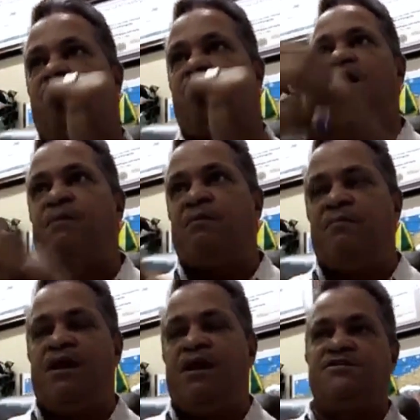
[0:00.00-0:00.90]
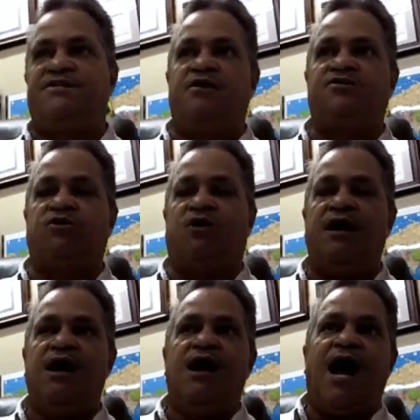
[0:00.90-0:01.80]
burning people buildings down and so on.
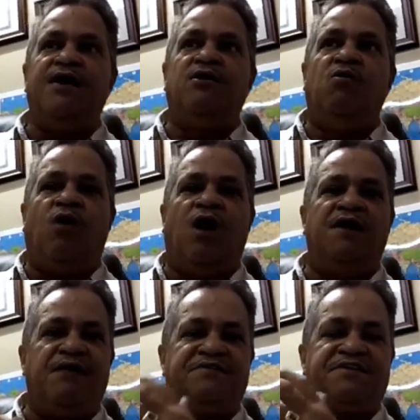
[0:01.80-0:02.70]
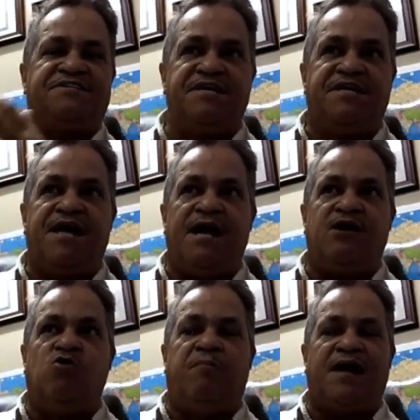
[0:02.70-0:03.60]
I don't want ever to see Guyana
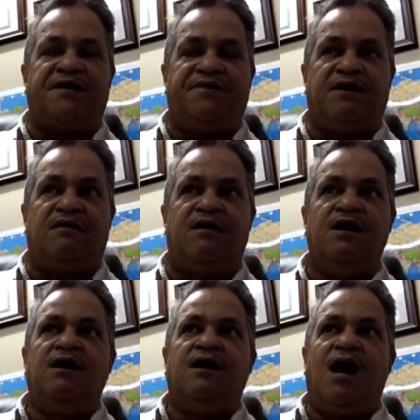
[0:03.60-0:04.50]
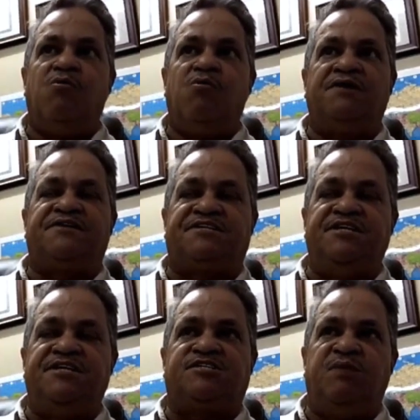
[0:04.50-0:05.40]
go back there. I want to
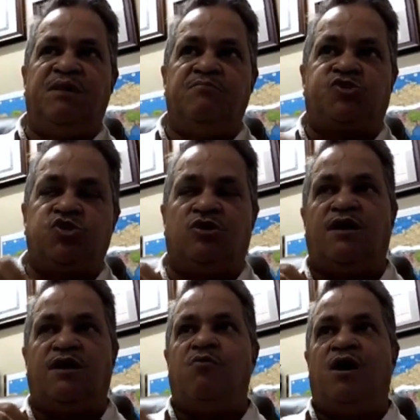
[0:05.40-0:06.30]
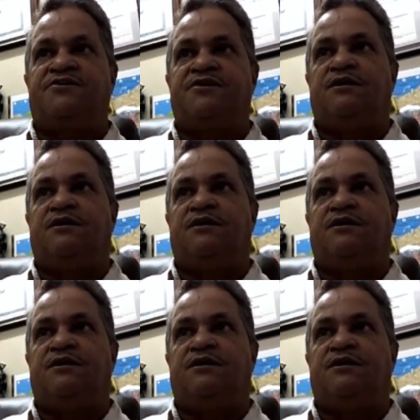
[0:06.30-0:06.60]
see us to be mature. I want